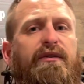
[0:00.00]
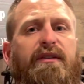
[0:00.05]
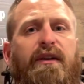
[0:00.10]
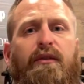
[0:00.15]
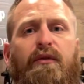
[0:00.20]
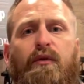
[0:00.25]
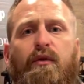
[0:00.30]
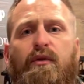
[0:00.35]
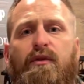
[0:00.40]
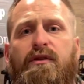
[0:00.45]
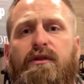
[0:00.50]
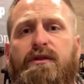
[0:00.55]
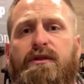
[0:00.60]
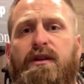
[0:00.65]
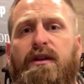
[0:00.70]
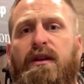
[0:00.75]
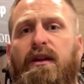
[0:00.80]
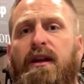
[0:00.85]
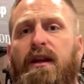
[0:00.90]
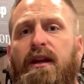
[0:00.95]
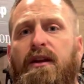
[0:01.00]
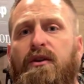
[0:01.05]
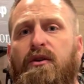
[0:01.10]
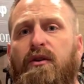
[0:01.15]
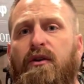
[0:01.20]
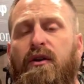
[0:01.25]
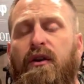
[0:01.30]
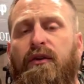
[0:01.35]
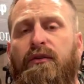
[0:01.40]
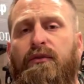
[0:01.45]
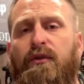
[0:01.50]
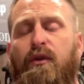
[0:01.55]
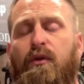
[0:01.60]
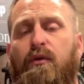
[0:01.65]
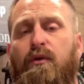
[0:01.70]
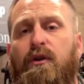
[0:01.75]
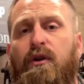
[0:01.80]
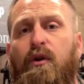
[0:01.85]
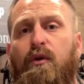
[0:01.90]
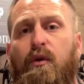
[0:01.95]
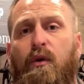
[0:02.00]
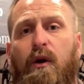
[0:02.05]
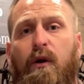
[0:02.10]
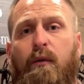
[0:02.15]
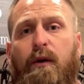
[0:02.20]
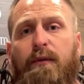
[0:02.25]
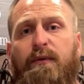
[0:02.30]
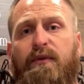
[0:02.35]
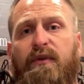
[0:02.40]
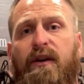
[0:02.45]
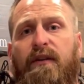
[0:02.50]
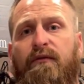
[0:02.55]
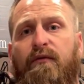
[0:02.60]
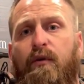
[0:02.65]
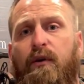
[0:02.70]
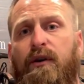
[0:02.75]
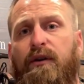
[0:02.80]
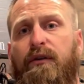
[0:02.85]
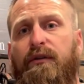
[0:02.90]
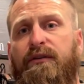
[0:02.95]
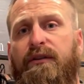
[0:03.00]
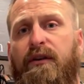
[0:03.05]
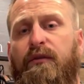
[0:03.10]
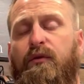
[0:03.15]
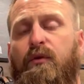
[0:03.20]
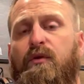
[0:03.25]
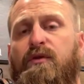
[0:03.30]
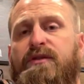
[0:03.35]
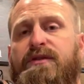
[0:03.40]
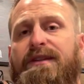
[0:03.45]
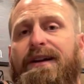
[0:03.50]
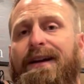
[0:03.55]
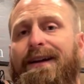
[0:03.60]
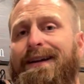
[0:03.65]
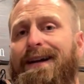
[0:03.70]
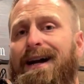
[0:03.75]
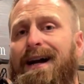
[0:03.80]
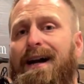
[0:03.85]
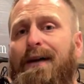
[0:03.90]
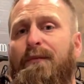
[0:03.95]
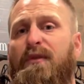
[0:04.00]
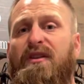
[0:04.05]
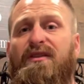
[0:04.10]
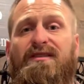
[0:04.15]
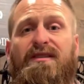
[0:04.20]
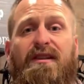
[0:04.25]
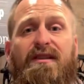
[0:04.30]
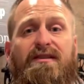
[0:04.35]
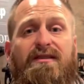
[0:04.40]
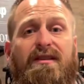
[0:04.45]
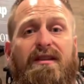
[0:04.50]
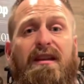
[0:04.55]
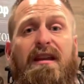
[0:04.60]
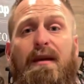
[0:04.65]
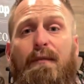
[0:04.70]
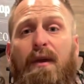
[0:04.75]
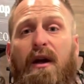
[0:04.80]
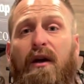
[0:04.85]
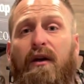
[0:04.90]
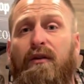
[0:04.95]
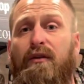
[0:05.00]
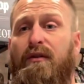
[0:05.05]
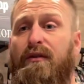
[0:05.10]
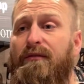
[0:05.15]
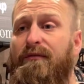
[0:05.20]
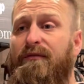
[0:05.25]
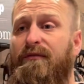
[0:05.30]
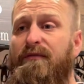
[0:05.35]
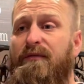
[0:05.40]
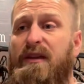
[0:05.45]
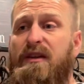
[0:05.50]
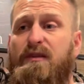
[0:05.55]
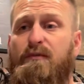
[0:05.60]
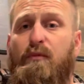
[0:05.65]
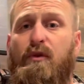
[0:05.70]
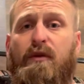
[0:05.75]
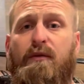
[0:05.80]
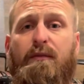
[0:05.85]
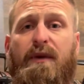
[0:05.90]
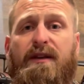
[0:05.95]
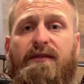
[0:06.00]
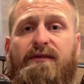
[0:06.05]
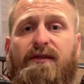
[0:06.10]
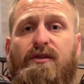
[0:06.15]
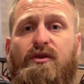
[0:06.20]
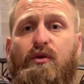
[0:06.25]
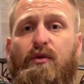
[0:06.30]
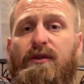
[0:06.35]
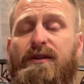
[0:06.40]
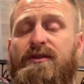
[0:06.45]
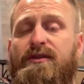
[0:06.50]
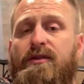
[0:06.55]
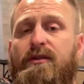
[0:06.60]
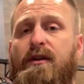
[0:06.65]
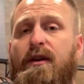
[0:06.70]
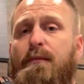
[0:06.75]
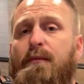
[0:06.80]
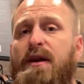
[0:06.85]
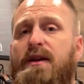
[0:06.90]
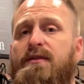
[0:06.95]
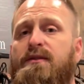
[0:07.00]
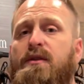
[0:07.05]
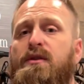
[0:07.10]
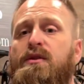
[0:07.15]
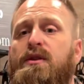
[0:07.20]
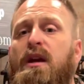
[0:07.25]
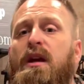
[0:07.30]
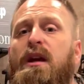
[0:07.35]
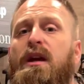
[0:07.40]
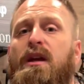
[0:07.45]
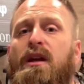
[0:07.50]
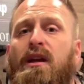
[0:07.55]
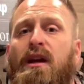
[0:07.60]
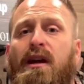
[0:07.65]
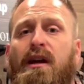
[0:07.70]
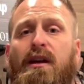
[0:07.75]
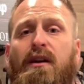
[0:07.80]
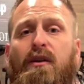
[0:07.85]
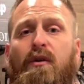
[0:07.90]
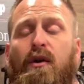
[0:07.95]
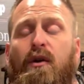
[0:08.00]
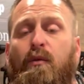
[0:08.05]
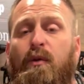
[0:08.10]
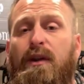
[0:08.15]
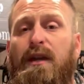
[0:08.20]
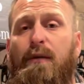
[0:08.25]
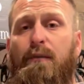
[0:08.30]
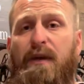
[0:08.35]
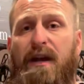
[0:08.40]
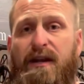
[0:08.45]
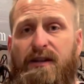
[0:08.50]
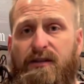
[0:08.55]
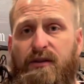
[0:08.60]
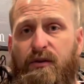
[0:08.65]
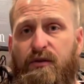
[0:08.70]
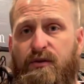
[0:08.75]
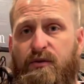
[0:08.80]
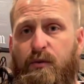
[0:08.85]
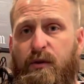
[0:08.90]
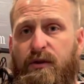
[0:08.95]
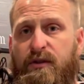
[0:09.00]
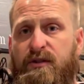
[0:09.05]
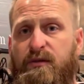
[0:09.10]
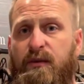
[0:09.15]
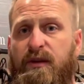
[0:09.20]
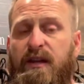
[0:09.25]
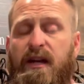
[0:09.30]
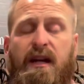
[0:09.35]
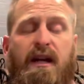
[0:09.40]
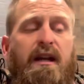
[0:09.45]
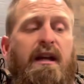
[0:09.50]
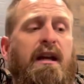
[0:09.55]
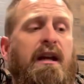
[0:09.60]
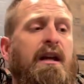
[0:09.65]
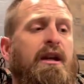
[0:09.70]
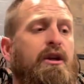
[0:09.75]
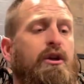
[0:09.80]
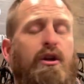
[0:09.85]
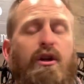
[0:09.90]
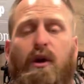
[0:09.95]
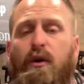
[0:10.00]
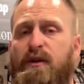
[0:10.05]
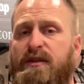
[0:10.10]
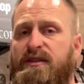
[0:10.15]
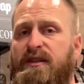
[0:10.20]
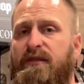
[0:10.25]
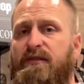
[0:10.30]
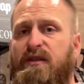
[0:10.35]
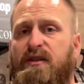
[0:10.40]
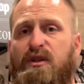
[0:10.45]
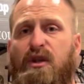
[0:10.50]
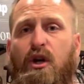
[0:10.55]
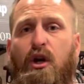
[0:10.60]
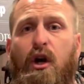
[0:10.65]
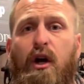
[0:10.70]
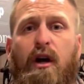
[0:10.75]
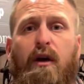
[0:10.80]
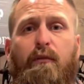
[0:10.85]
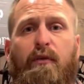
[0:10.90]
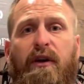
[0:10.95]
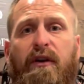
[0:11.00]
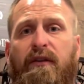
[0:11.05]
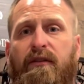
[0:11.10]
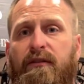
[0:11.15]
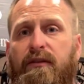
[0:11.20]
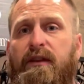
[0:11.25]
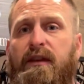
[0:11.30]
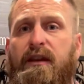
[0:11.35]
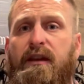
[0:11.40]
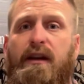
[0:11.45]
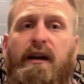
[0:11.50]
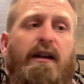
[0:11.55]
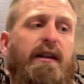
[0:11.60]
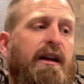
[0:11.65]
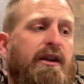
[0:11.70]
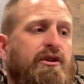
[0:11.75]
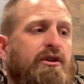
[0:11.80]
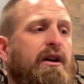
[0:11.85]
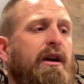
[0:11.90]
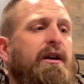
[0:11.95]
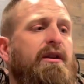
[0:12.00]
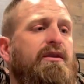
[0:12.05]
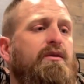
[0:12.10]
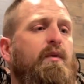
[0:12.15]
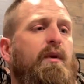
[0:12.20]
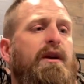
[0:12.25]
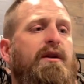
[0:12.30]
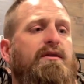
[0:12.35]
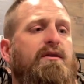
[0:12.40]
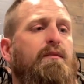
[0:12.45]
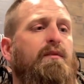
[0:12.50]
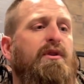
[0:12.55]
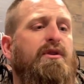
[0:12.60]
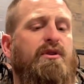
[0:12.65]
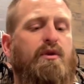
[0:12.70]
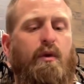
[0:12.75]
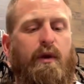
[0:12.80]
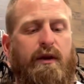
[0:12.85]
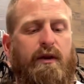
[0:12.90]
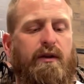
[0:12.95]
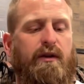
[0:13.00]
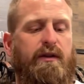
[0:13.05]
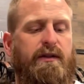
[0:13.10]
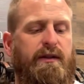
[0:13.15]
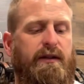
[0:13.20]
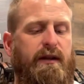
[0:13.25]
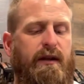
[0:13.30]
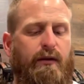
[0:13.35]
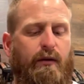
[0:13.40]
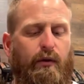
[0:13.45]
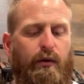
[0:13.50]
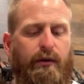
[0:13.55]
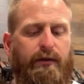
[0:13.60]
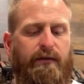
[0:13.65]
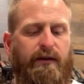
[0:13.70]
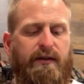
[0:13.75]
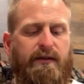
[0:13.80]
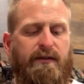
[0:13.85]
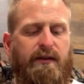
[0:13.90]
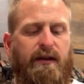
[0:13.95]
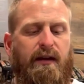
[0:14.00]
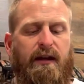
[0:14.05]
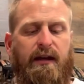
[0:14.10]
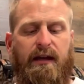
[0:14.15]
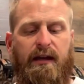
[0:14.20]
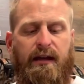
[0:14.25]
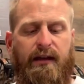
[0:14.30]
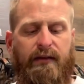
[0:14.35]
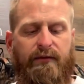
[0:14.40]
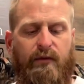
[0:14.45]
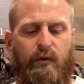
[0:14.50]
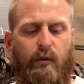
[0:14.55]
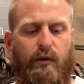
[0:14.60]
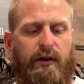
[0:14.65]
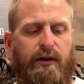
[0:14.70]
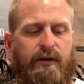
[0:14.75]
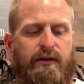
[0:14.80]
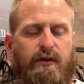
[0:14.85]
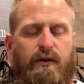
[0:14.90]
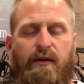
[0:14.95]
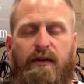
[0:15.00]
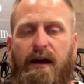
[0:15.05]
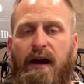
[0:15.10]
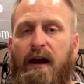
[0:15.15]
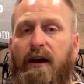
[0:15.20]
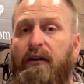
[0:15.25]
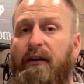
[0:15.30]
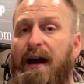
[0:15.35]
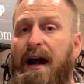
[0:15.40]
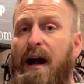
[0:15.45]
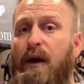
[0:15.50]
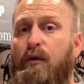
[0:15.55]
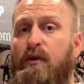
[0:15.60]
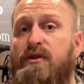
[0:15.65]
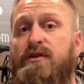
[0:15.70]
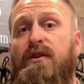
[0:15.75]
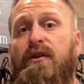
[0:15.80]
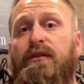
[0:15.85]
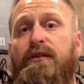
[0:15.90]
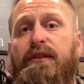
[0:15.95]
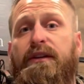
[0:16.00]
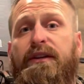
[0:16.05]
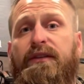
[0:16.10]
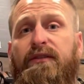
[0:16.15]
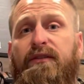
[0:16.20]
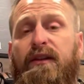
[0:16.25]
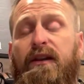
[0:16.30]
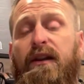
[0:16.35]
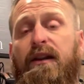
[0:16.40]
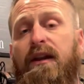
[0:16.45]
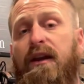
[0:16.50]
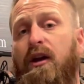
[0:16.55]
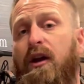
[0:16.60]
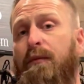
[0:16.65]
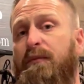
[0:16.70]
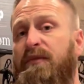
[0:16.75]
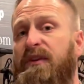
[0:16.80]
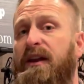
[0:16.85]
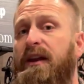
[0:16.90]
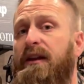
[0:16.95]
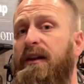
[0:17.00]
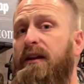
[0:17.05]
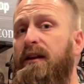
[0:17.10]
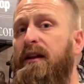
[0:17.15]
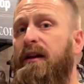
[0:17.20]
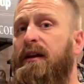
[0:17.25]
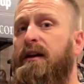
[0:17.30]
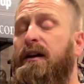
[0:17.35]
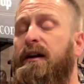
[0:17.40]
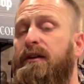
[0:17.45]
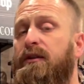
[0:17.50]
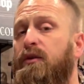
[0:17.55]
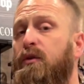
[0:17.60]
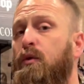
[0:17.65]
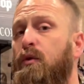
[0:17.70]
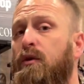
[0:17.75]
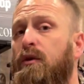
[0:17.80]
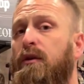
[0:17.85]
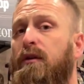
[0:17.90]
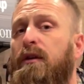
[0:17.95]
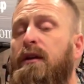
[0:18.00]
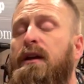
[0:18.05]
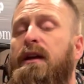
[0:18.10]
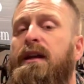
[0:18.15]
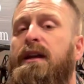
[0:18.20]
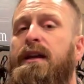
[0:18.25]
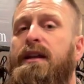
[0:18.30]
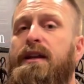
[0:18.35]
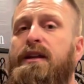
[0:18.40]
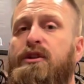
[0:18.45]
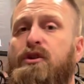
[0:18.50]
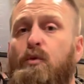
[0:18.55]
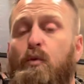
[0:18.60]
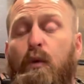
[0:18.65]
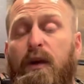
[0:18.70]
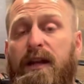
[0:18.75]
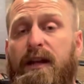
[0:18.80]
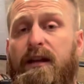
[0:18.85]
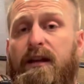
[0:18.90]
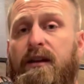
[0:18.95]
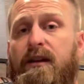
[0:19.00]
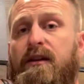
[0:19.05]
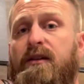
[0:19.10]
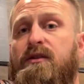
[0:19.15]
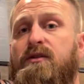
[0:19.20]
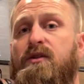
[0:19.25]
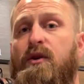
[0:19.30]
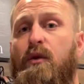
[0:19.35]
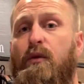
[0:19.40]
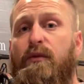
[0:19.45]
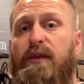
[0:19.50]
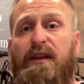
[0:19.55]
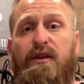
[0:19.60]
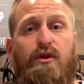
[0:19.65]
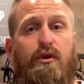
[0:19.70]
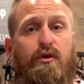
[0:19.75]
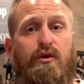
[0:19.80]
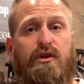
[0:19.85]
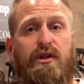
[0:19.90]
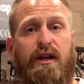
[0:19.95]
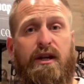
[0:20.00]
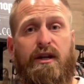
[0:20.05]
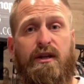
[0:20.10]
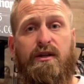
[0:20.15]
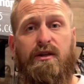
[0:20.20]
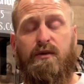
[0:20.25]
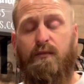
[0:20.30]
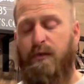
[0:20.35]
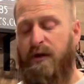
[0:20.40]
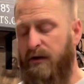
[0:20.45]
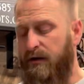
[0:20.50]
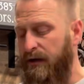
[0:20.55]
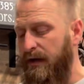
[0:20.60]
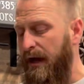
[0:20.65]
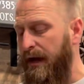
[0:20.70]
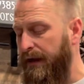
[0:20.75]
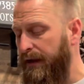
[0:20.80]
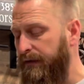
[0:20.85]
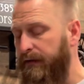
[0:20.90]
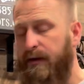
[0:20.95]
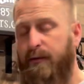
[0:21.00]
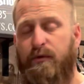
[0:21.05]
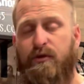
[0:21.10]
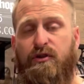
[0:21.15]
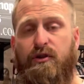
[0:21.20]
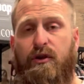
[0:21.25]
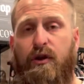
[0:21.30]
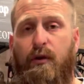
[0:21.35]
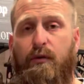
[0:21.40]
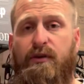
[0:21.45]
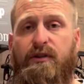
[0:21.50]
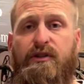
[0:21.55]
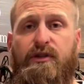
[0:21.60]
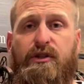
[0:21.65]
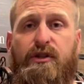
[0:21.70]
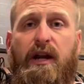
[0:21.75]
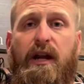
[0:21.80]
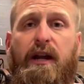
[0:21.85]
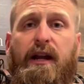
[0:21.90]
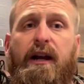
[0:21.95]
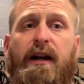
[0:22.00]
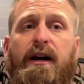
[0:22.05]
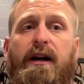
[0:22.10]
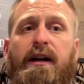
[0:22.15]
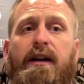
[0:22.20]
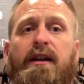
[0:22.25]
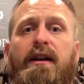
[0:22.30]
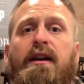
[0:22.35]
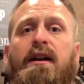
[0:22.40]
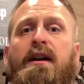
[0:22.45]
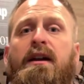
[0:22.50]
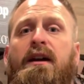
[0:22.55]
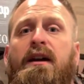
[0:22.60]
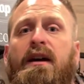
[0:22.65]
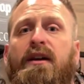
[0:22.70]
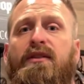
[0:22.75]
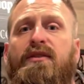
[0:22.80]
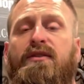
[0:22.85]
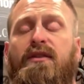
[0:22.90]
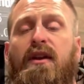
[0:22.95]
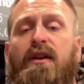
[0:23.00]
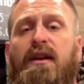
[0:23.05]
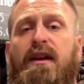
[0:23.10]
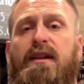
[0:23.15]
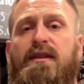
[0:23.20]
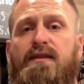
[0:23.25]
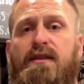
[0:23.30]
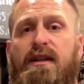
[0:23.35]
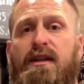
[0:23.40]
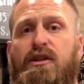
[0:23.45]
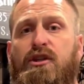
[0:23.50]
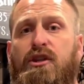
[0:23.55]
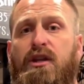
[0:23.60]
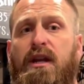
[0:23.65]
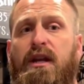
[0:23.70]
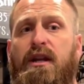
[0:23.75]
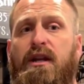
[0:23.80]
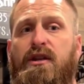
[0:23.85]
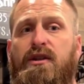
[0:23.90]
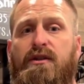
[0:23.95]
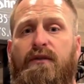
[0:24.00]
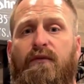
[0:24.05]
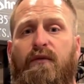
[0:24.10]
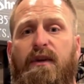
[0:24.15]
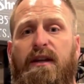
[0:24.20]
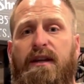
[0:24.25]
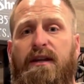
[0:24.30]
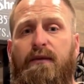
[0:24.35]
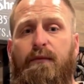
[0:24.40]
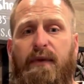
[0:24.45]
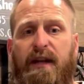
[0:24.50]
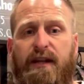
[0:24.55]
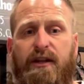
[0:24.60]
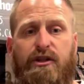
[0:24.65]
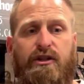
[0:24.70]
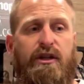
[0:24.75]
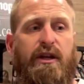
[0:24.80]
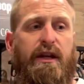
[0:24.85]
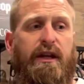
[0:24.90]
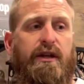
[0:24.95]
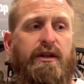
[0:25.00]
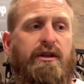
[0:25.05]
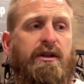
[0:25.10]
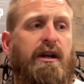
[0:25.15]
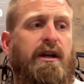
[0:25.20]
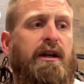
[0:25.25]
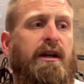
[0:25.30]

Outdoors, and you can also go to our website 4arrowsoutdoors.com. You can send us an email, you can Facebook message or Instagram message, and we get back to you as quick as we can. You can always give us a call, but the electronic ways are much quicker to get a hold of us if you want to do that. Our hours are listed and updated on Google each week, so they do change periodically, but you can always check on Sundays. They change if we need to make a change,